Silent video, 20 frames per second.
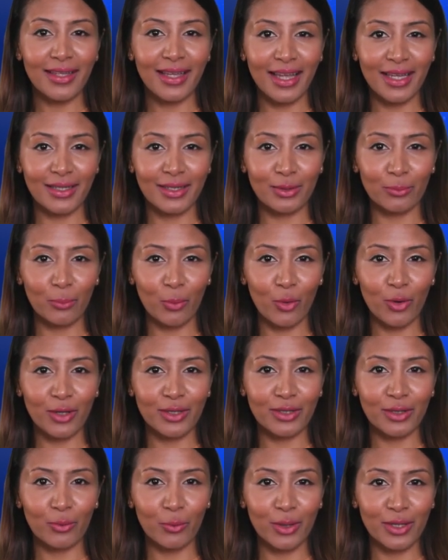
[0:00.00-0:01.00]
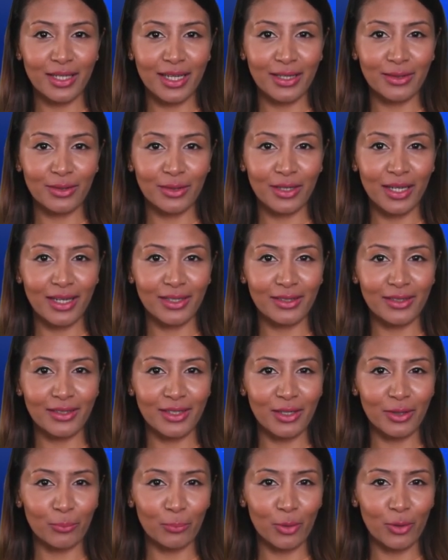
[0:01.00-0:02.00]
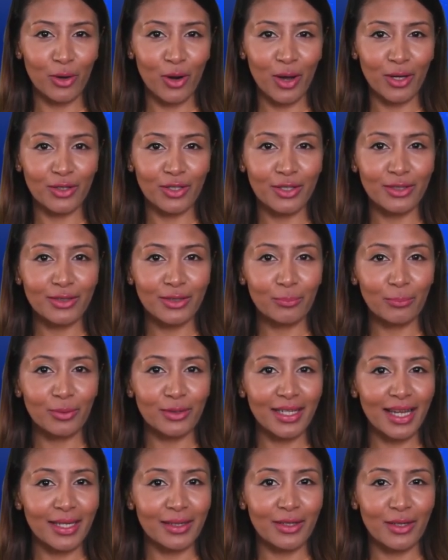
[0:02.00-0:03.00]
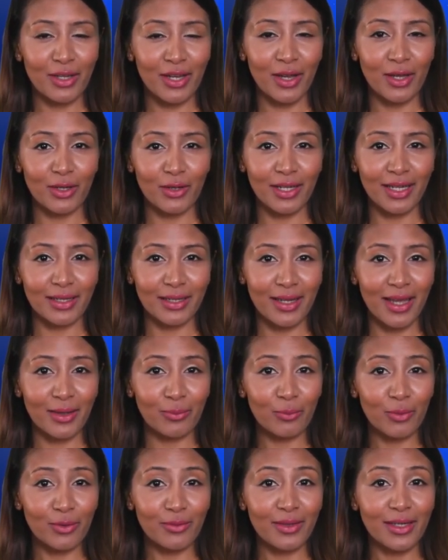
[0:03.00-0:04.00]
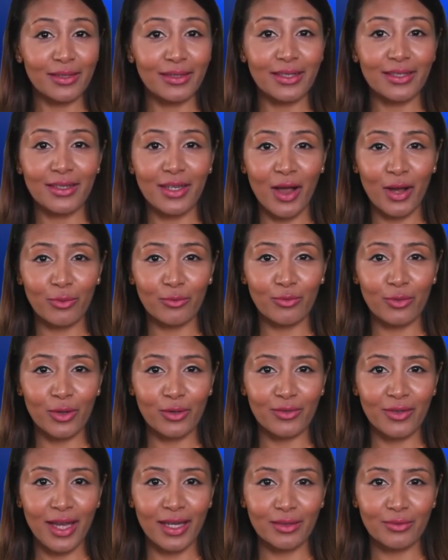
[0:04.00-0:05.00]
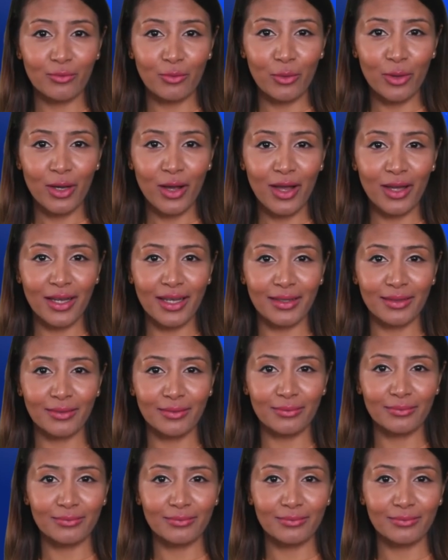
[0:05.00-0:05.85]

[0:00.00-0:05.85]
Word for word: It is important that we take the necessary precautions to protect our hearing and prevent these harmful effects from occurring.